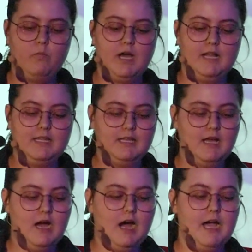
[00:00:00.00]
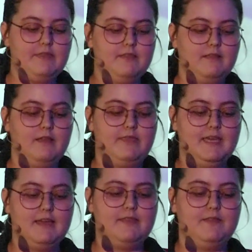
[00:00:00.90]
Well, I
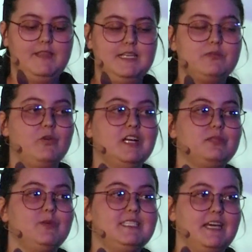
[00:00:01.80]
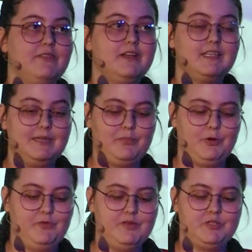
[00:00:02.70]
think that these words were definitely
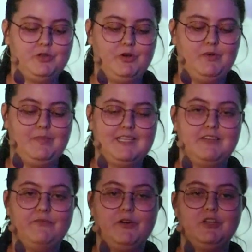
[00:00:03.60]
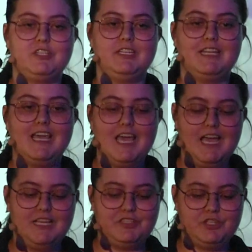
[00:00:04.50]
proven true by the devotion
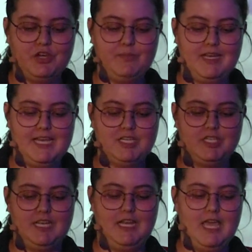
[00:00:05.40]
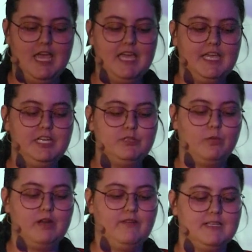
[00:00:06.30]
and determination each
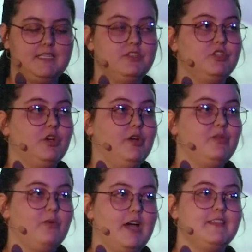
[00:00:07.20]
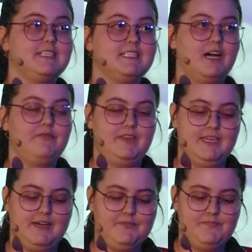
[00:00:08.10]
one of us has shown throughout this tough
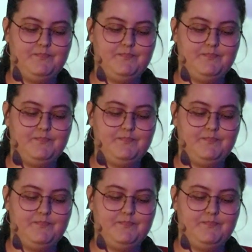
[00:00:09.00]
year.